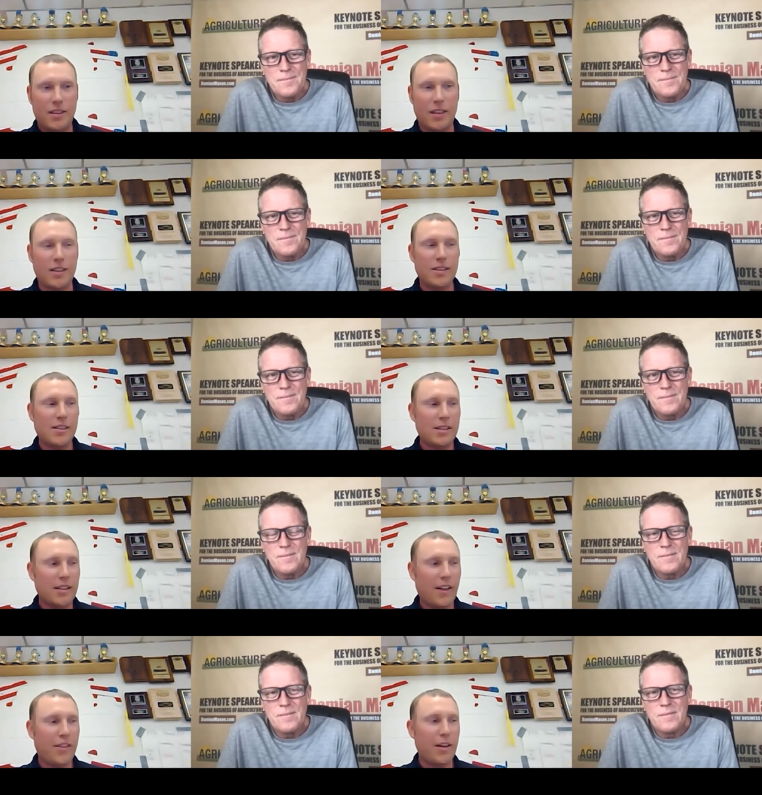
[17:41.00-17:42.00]
Speaker 1: Honestly,
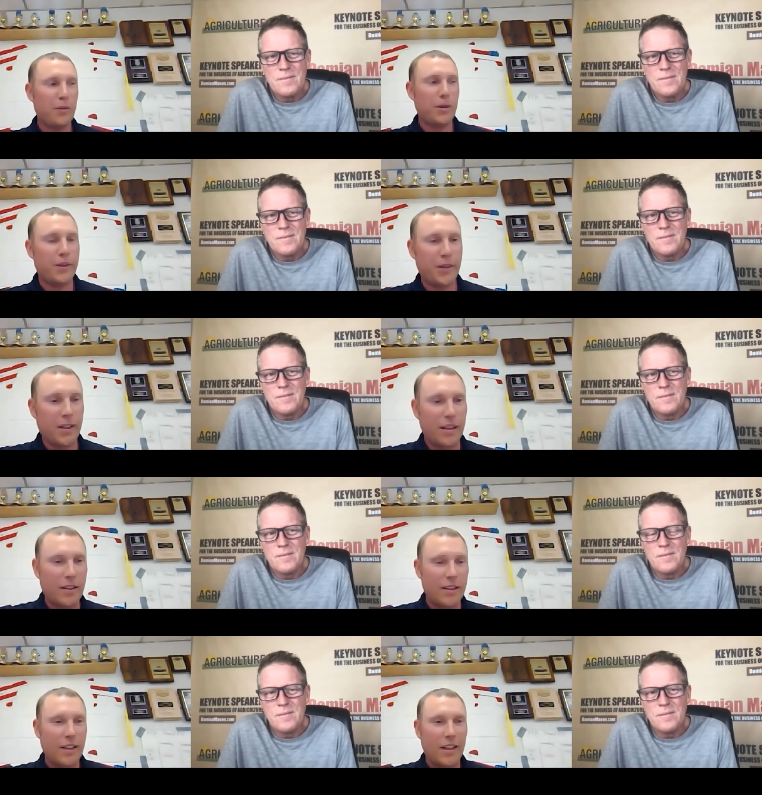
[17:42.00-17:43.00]
I think we,
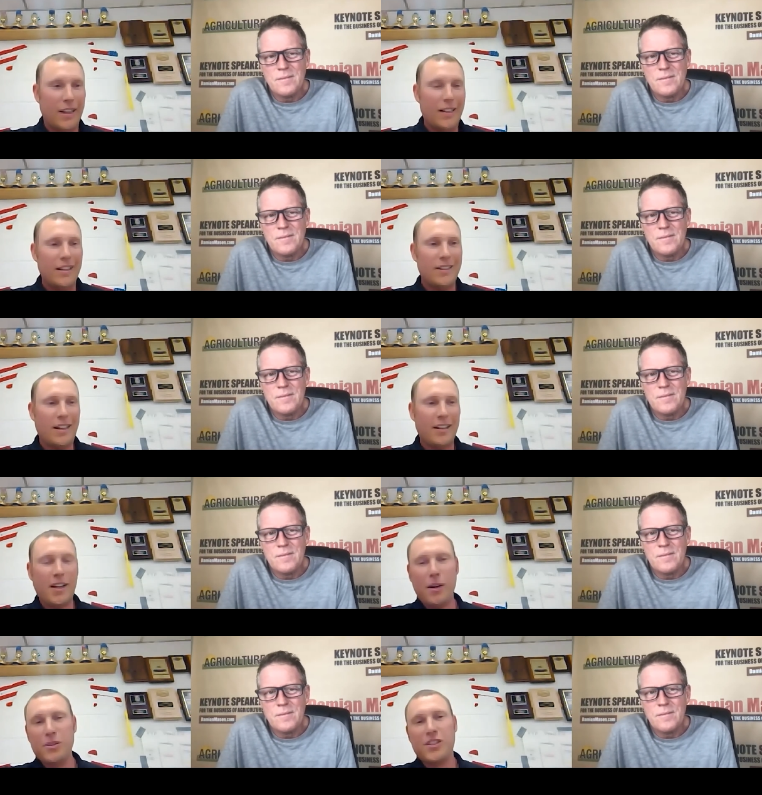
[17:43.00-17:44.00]
I,
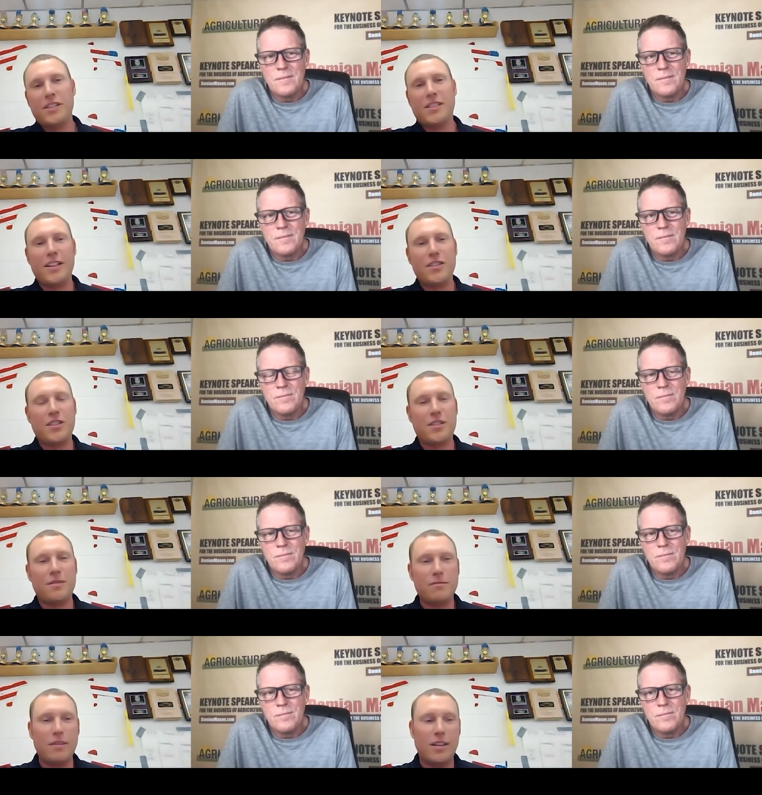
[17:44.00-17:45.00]
I would say tends,
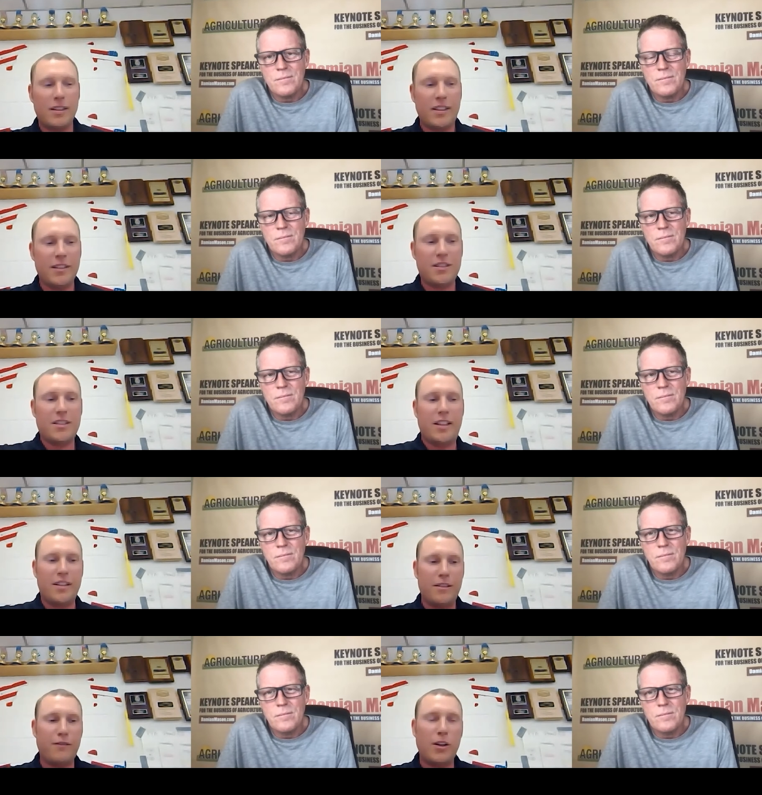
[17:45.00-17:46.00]
uh, kids
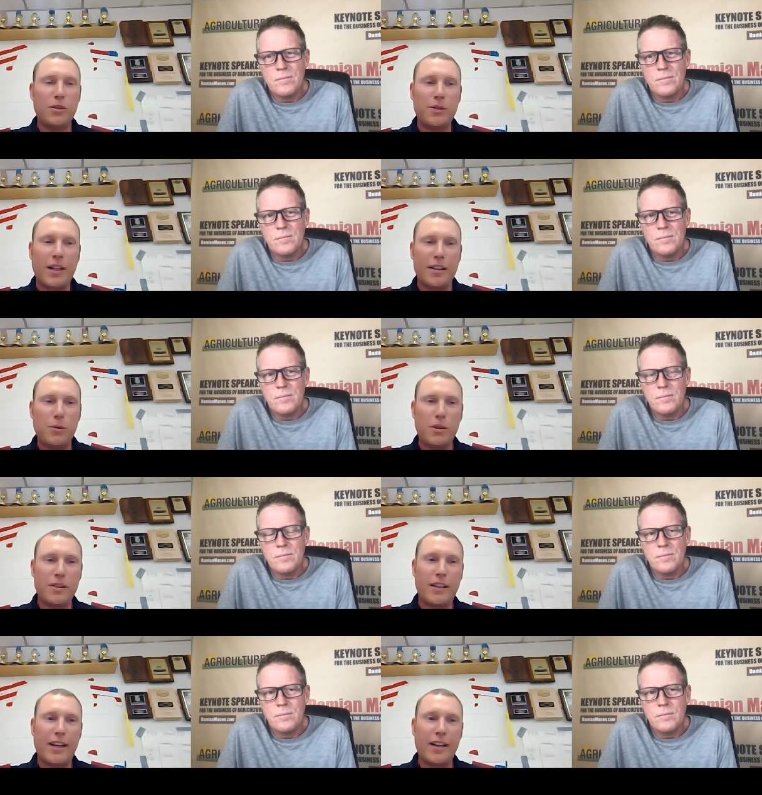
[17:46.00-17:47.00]
tend to follow kind of what
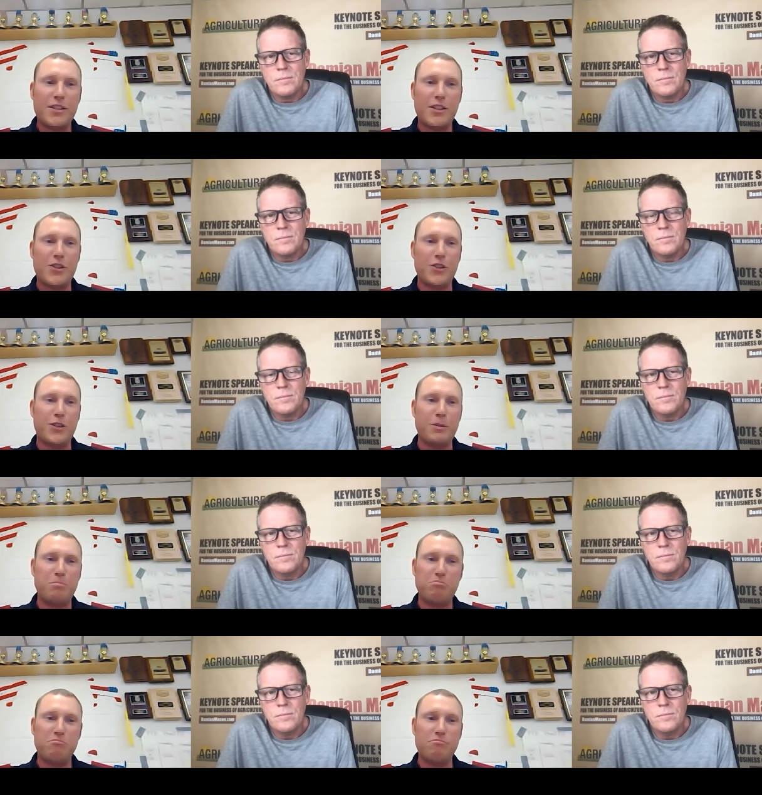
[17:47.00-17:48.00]
the ag
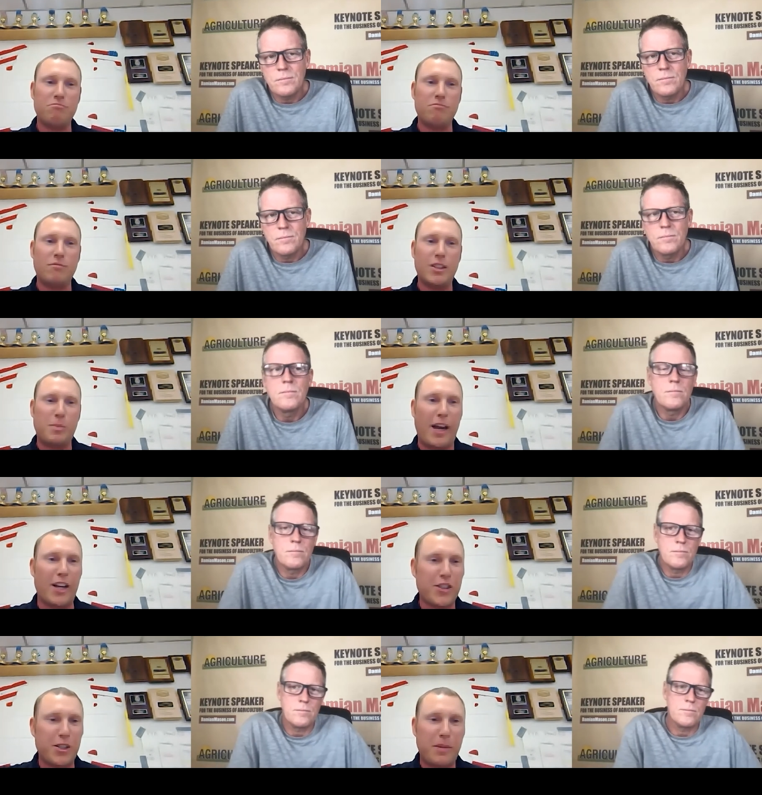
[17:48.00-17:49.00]
teacher is
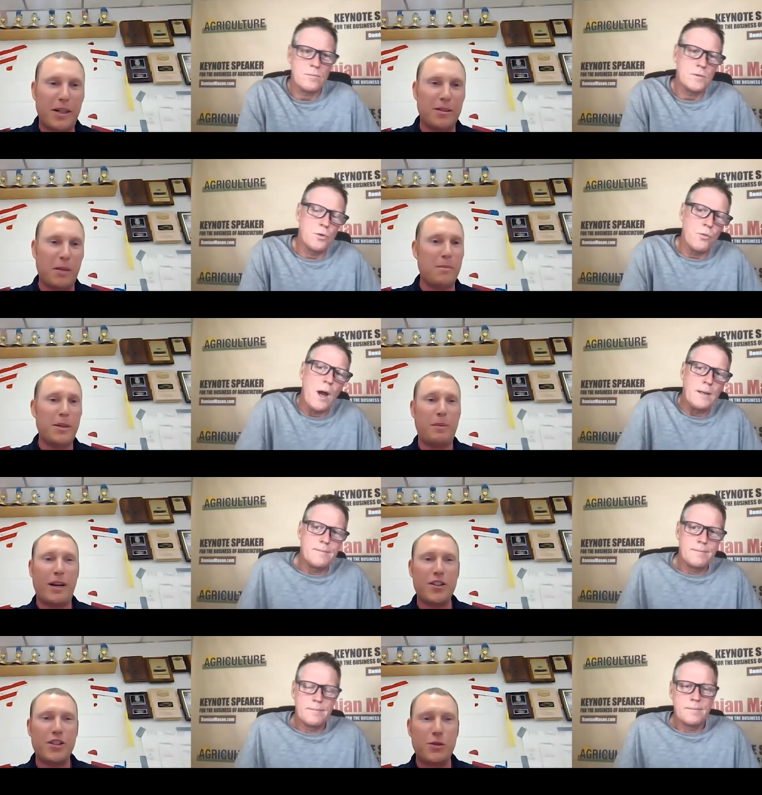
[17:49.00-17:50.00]
passionate about. My big right.
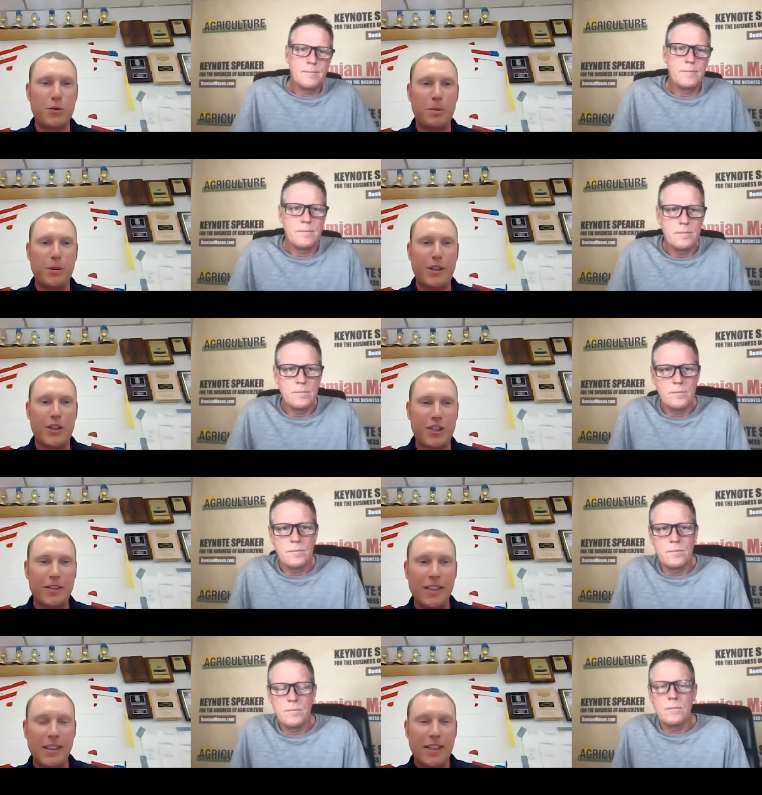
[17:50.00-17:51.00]
passion is reproduction.